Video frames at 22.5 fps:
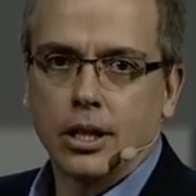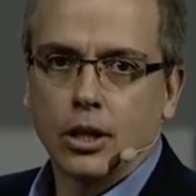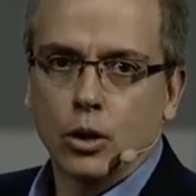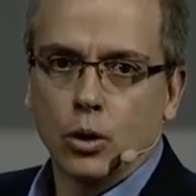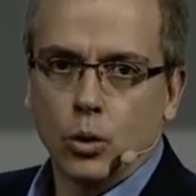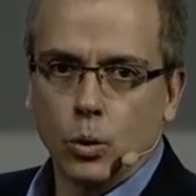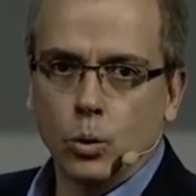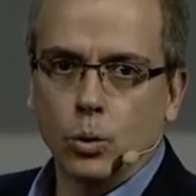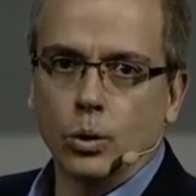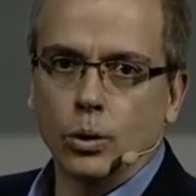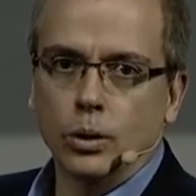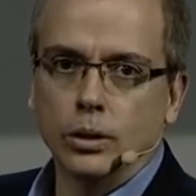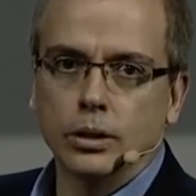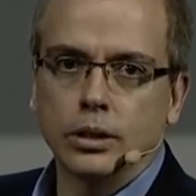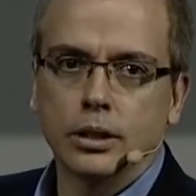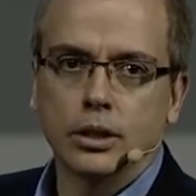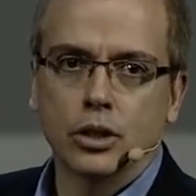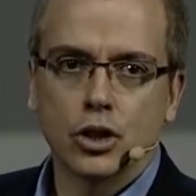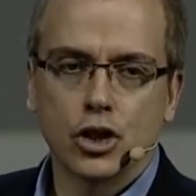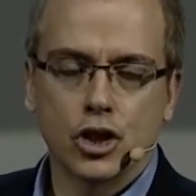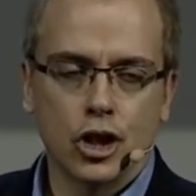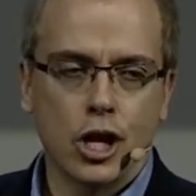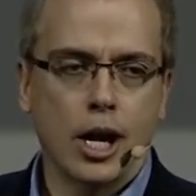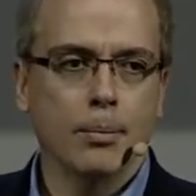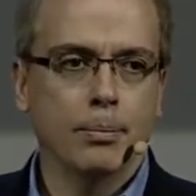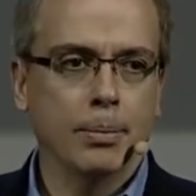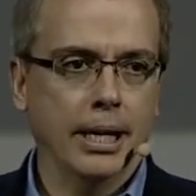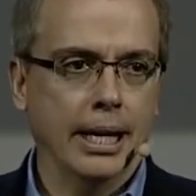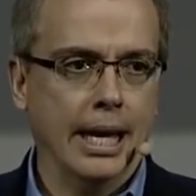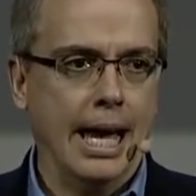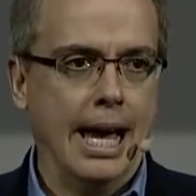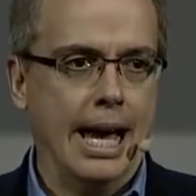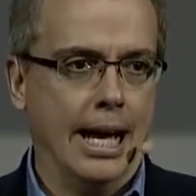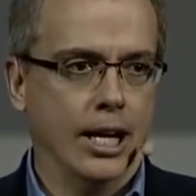Google
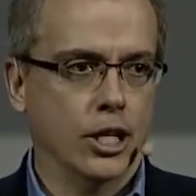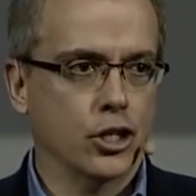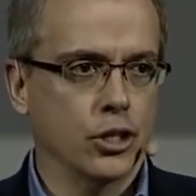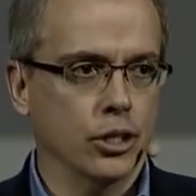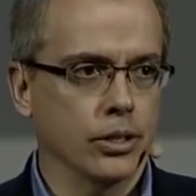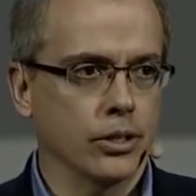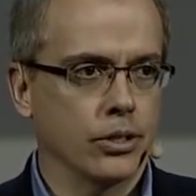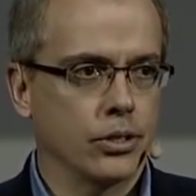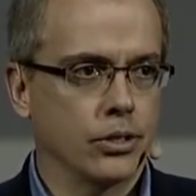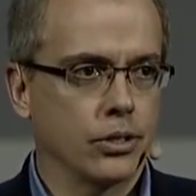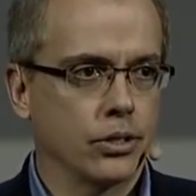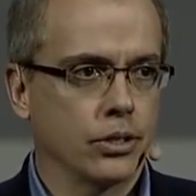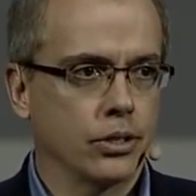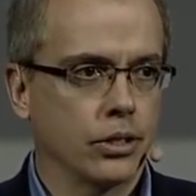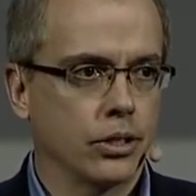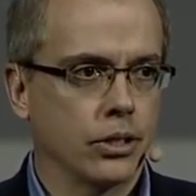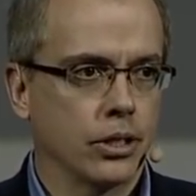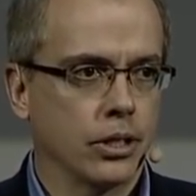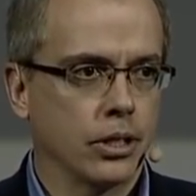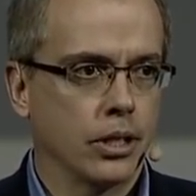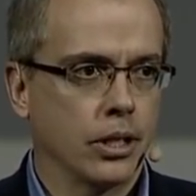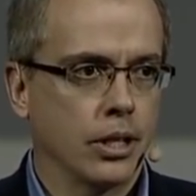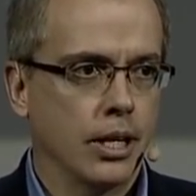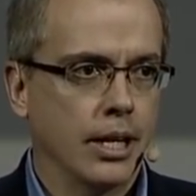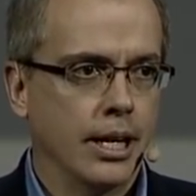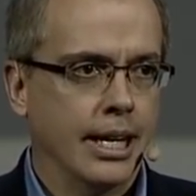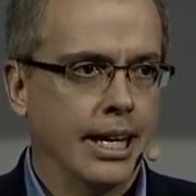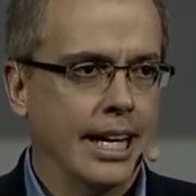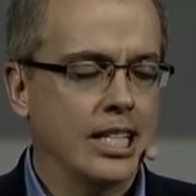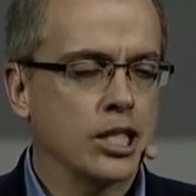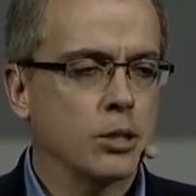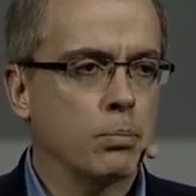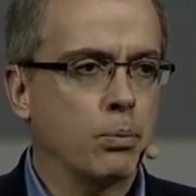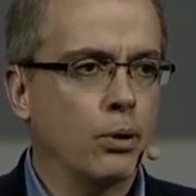Shopping Actions.
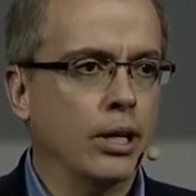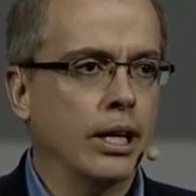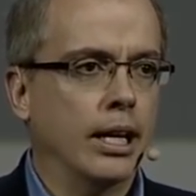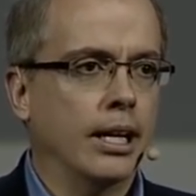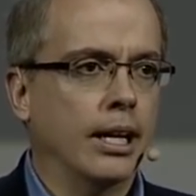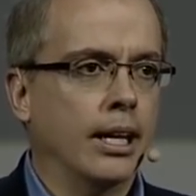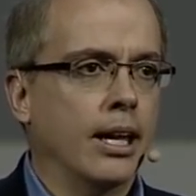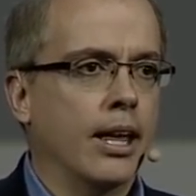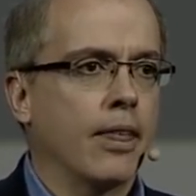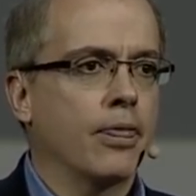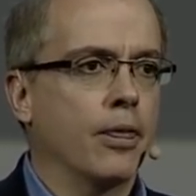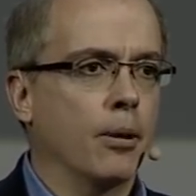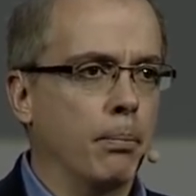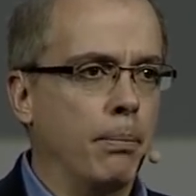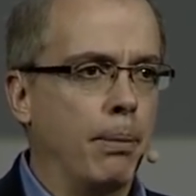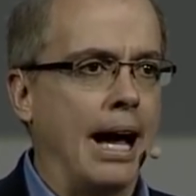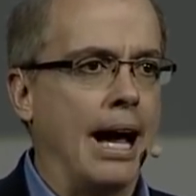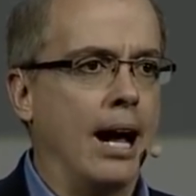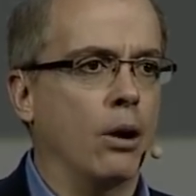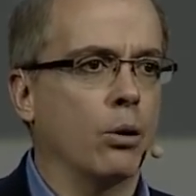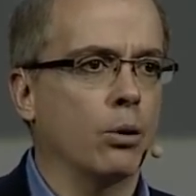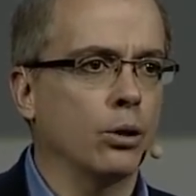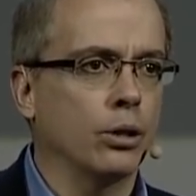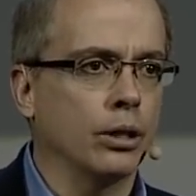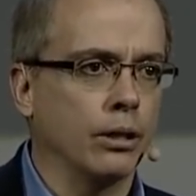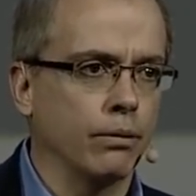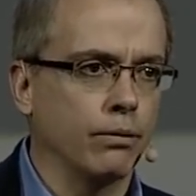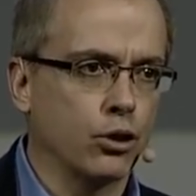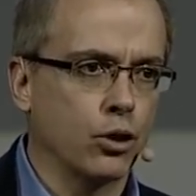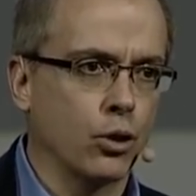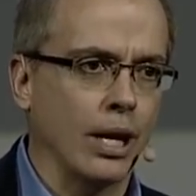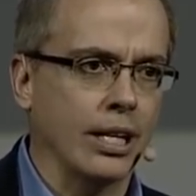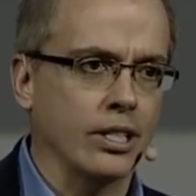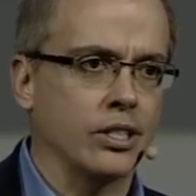It's bringing the power of
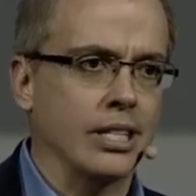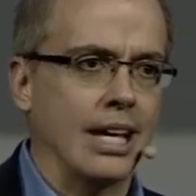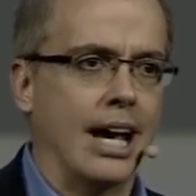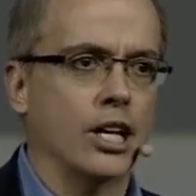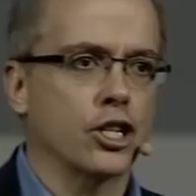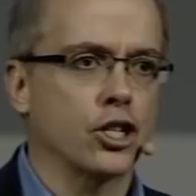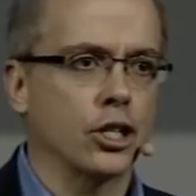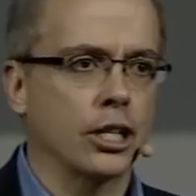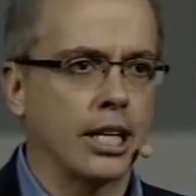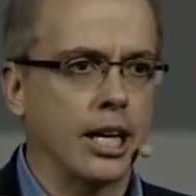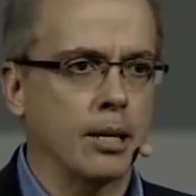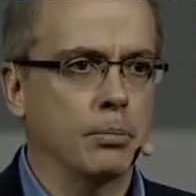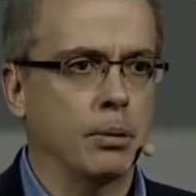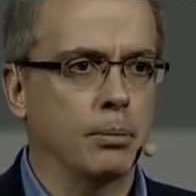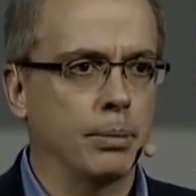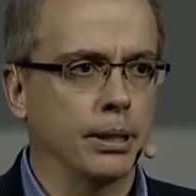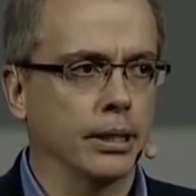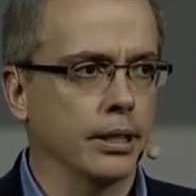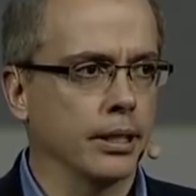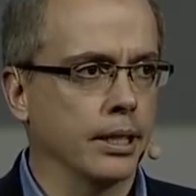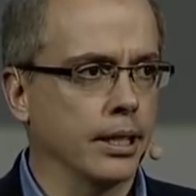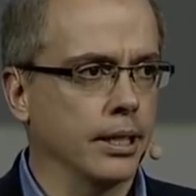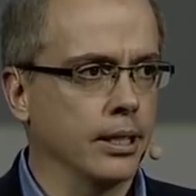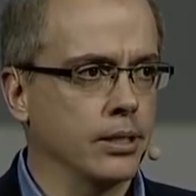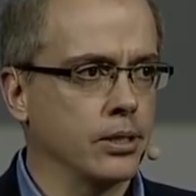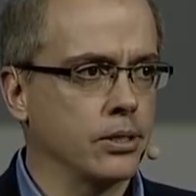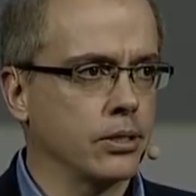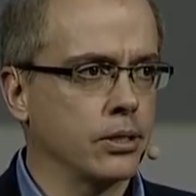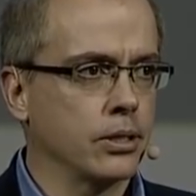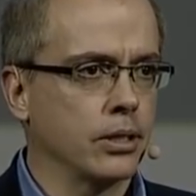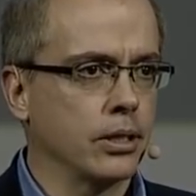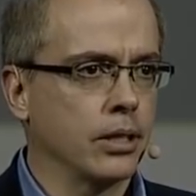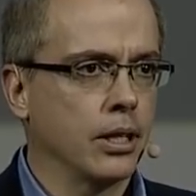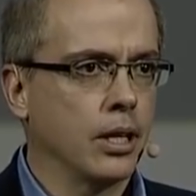transaction capabilities
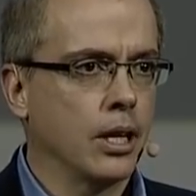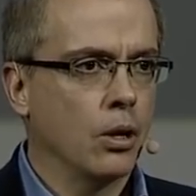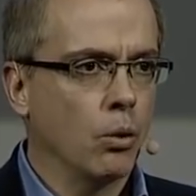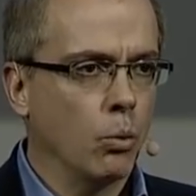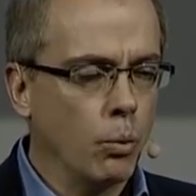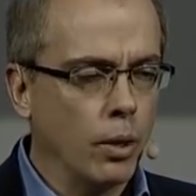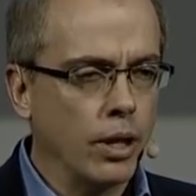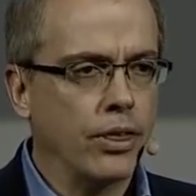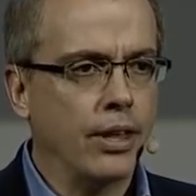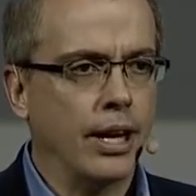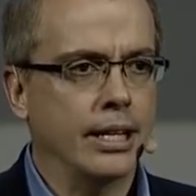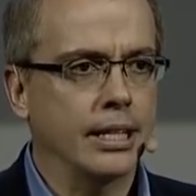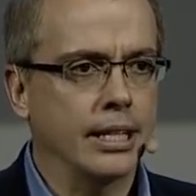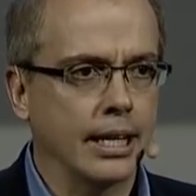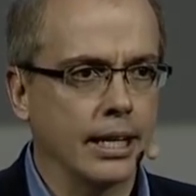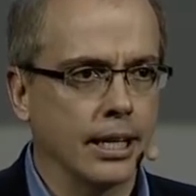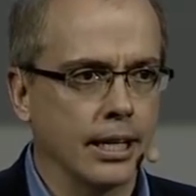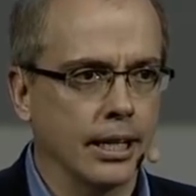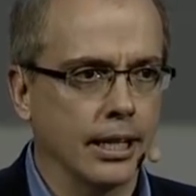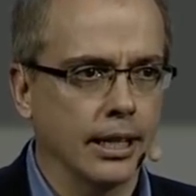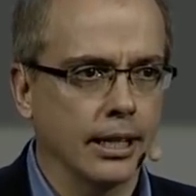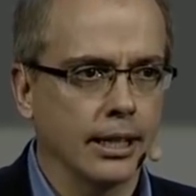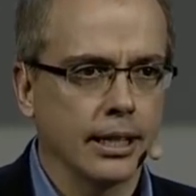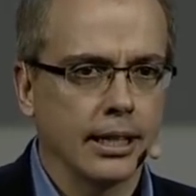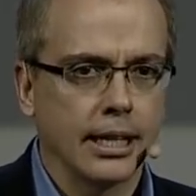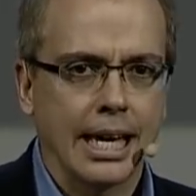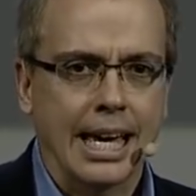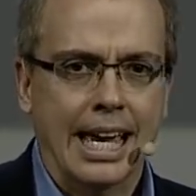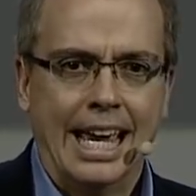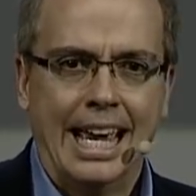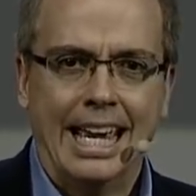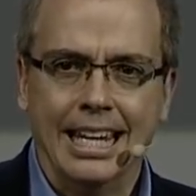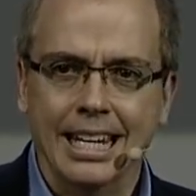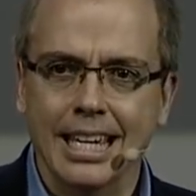with identity
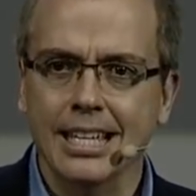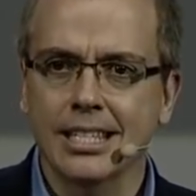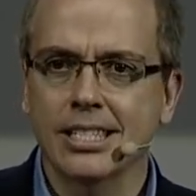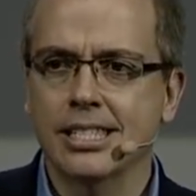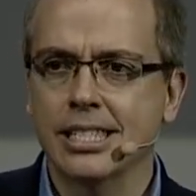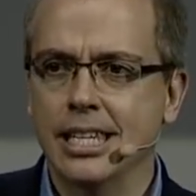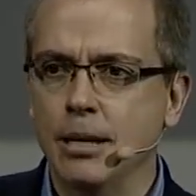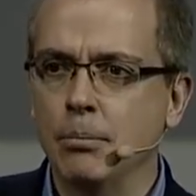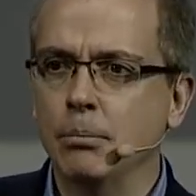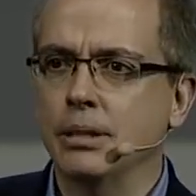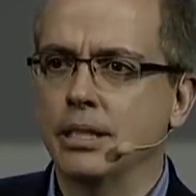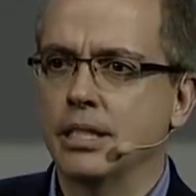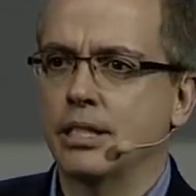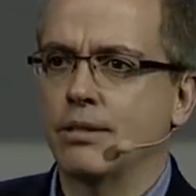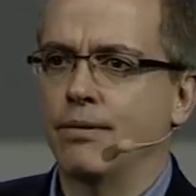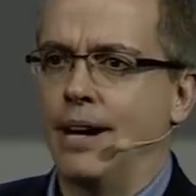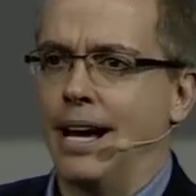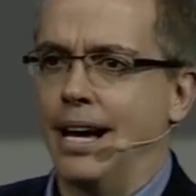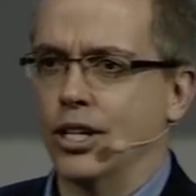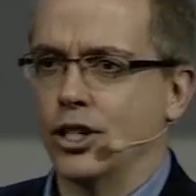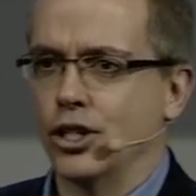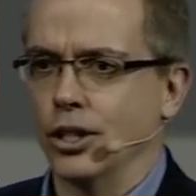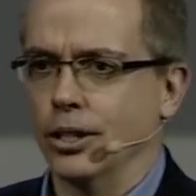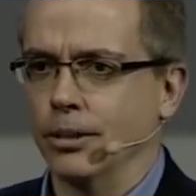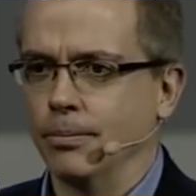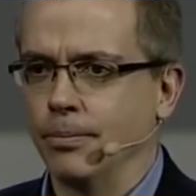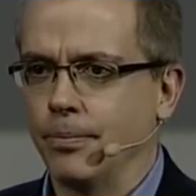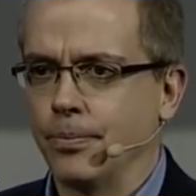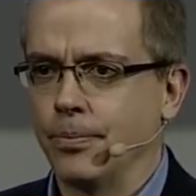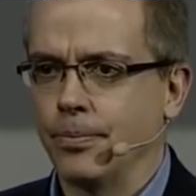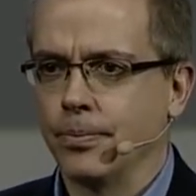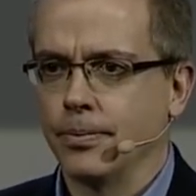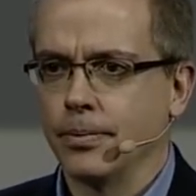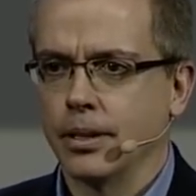in a seamless fashion
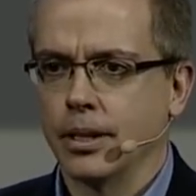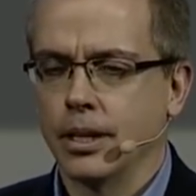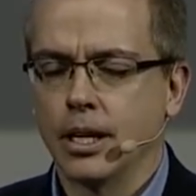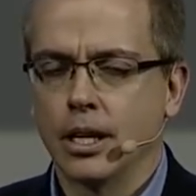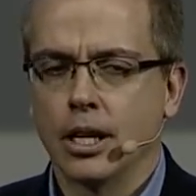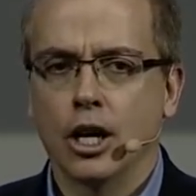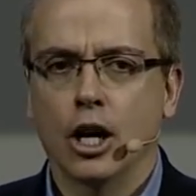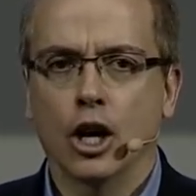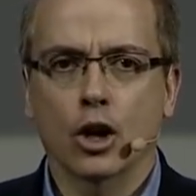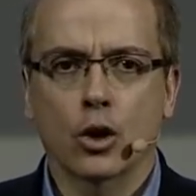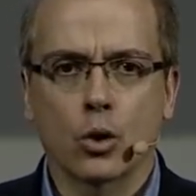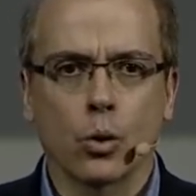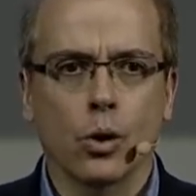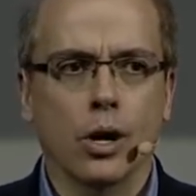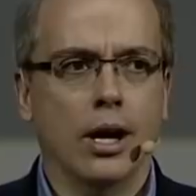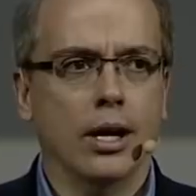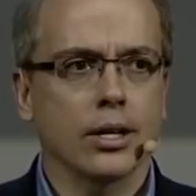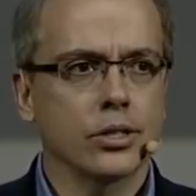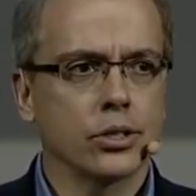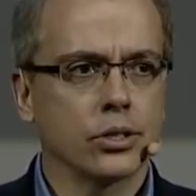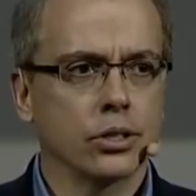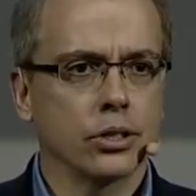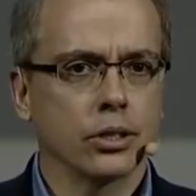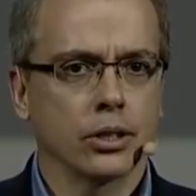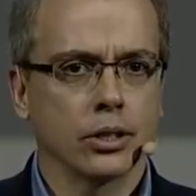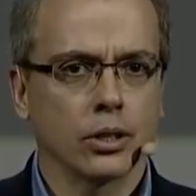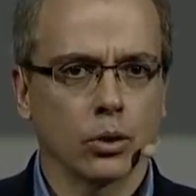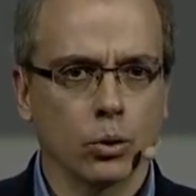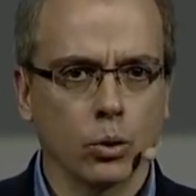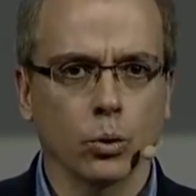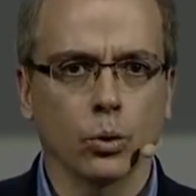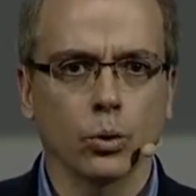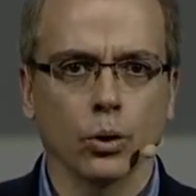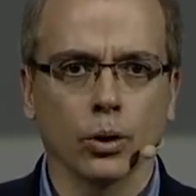across
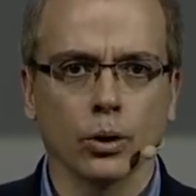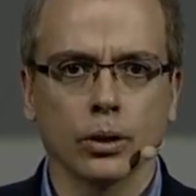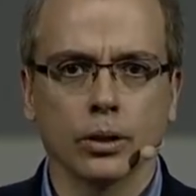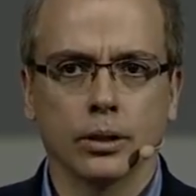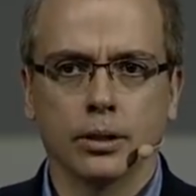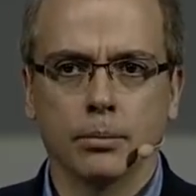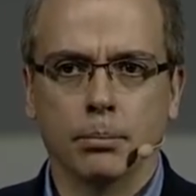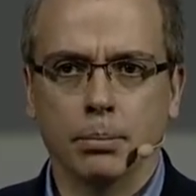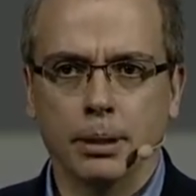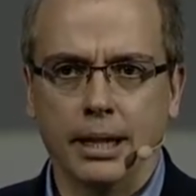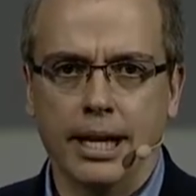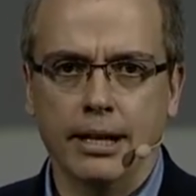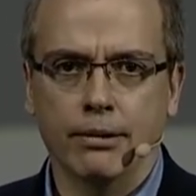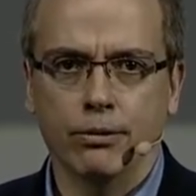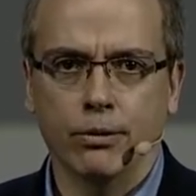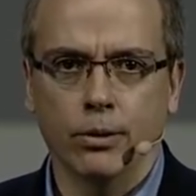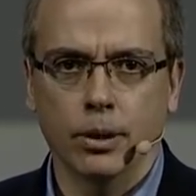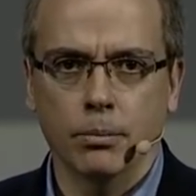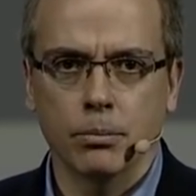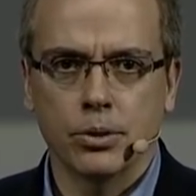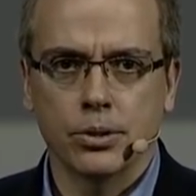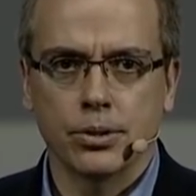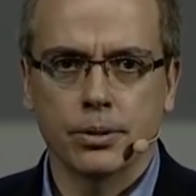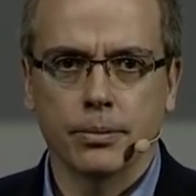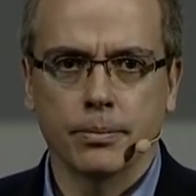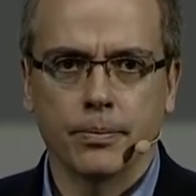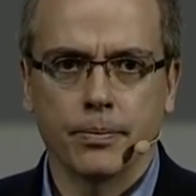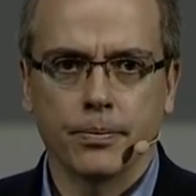Google platforms.